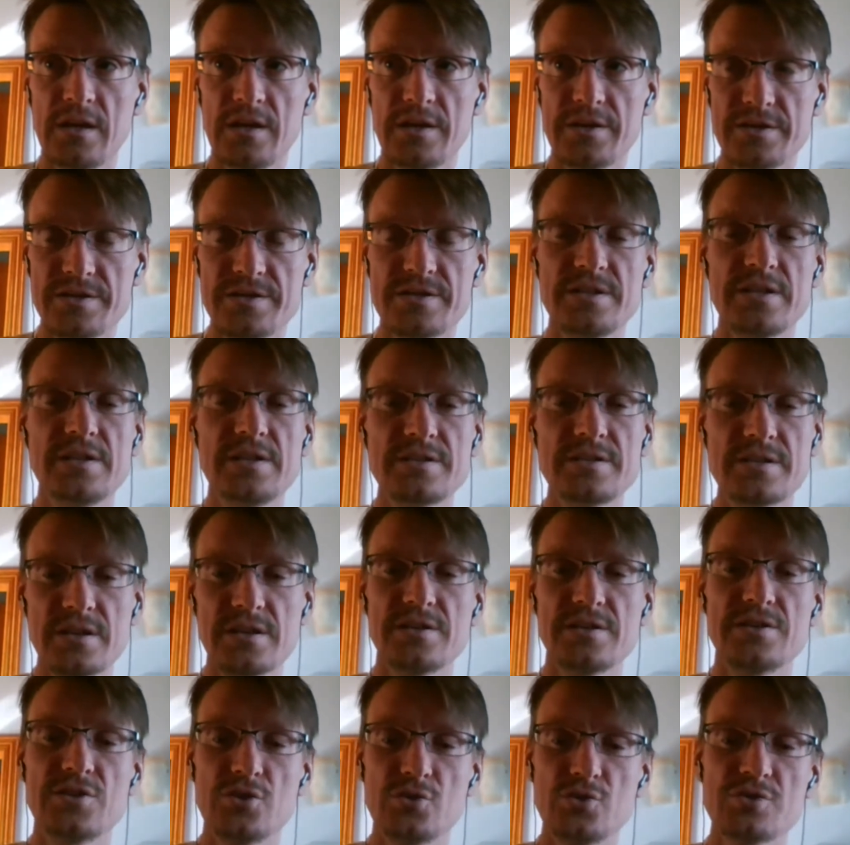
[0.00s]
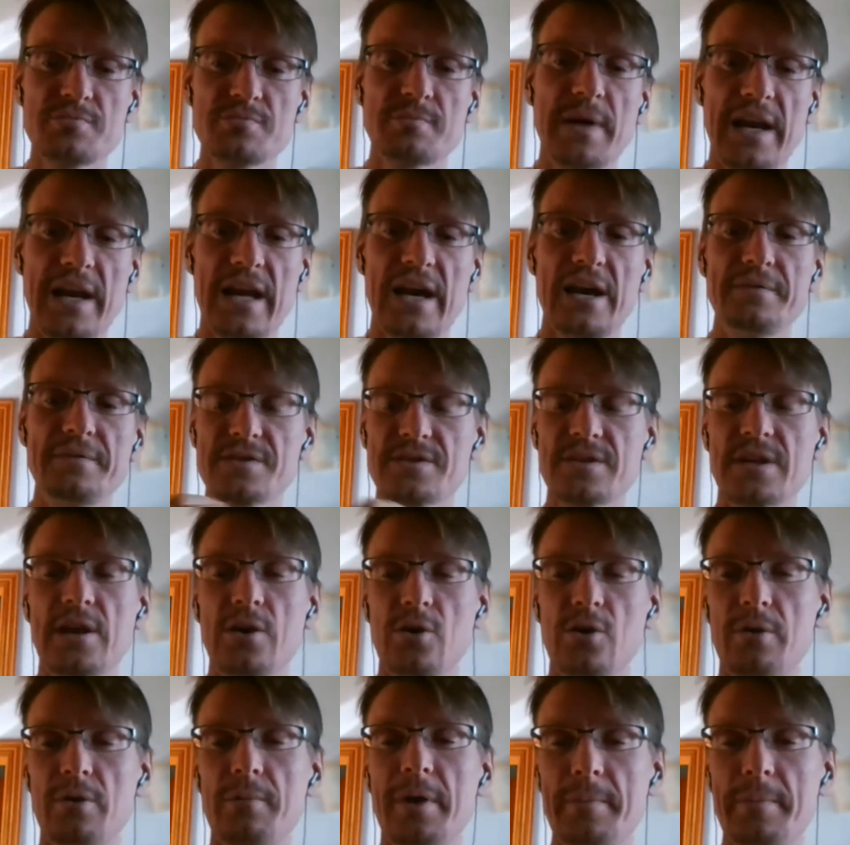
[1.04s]
disease induced by
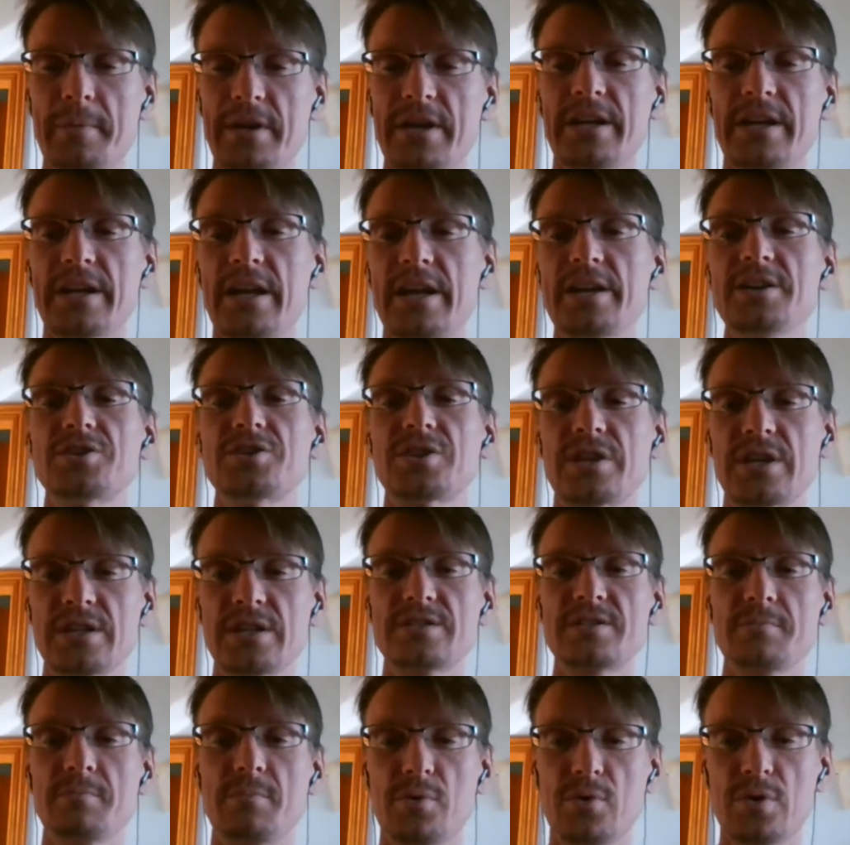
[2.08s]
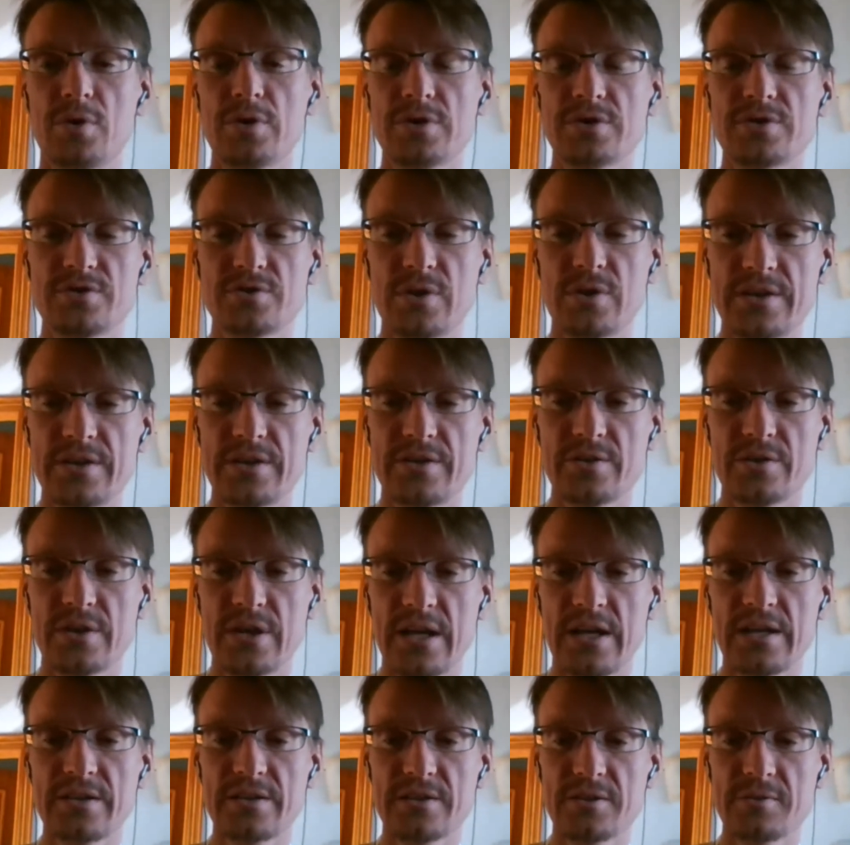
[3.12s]
lifestyle or by medication, it's important to
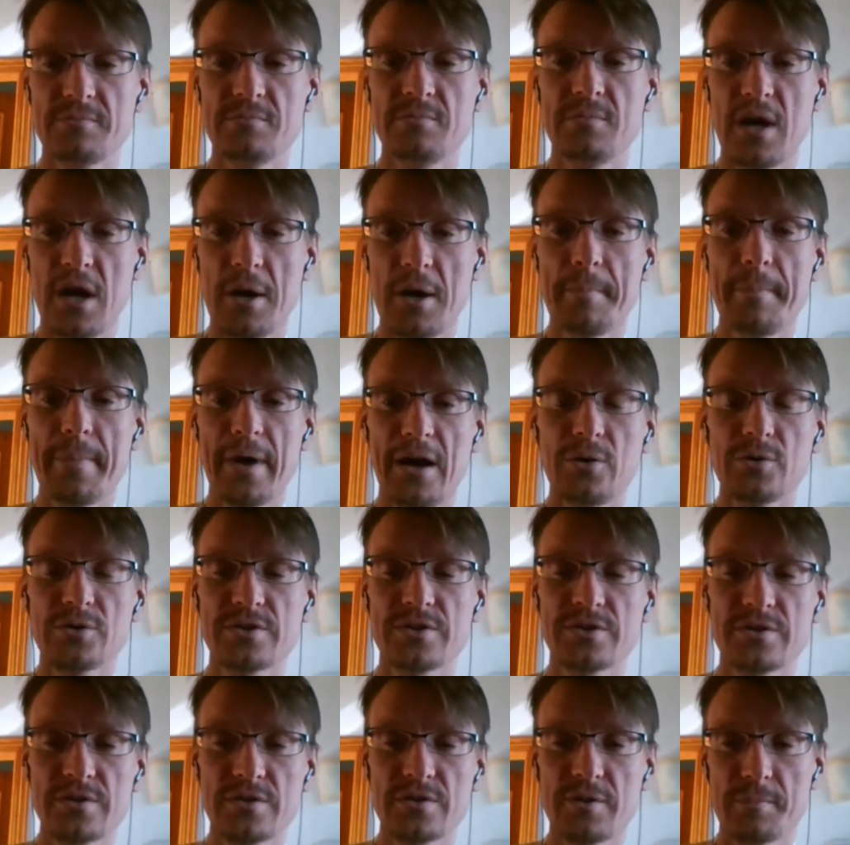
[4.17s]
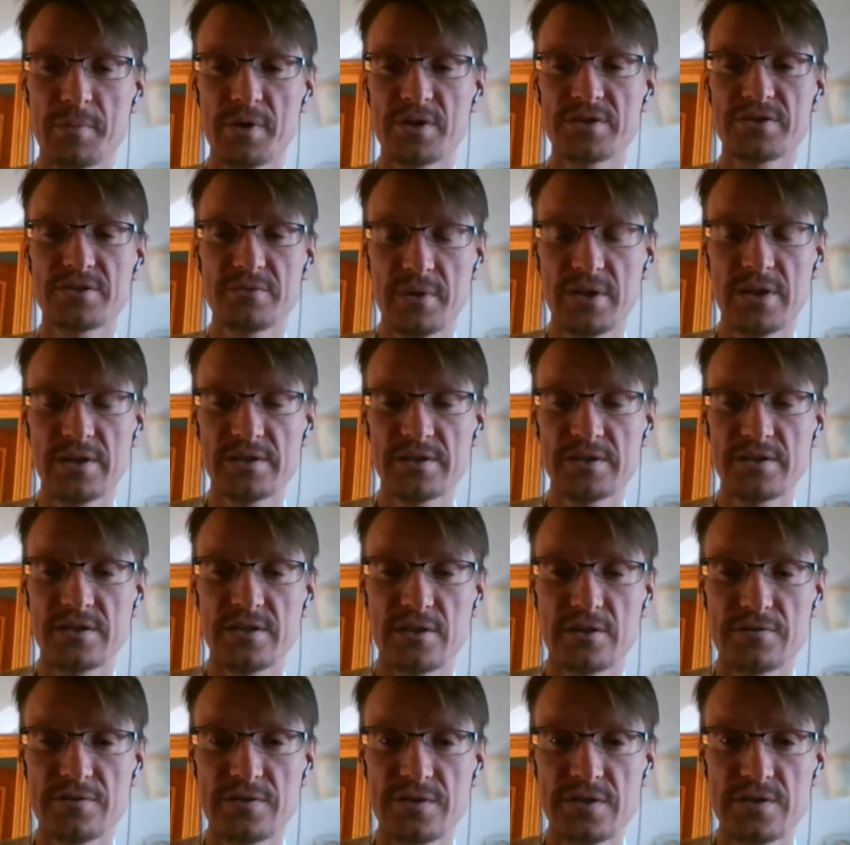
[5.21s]
educate them about the possibility
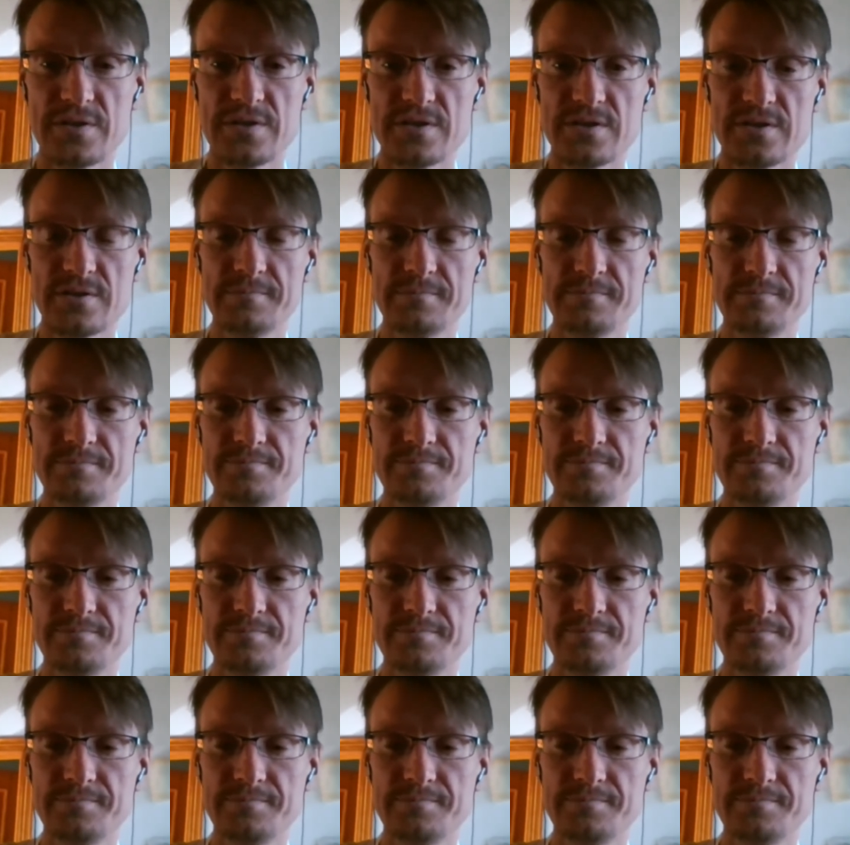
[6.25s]
of this.